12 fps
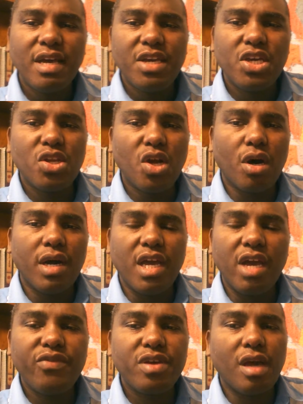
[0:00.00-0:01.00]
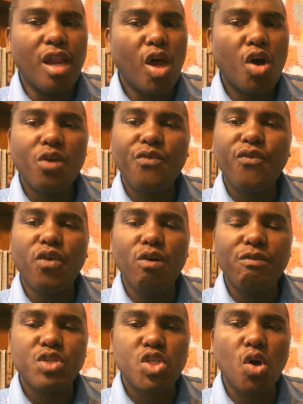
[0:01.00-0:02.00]
you know, having a lot of full
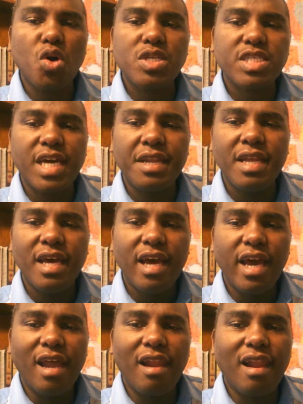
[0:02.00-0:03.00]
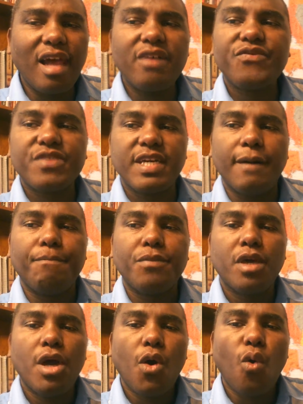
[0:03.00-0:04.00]
of jokes and laughter.
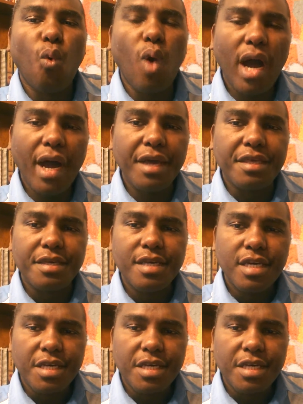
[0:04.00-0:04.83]
Why?